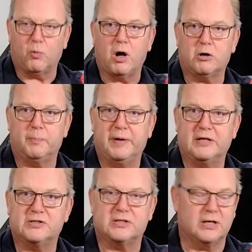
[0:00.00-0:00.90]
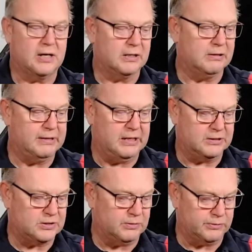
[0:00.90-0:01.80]
water-based cleaning
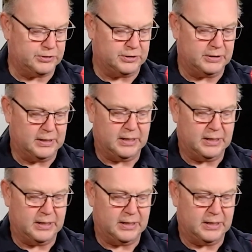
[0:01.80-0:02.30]
solution,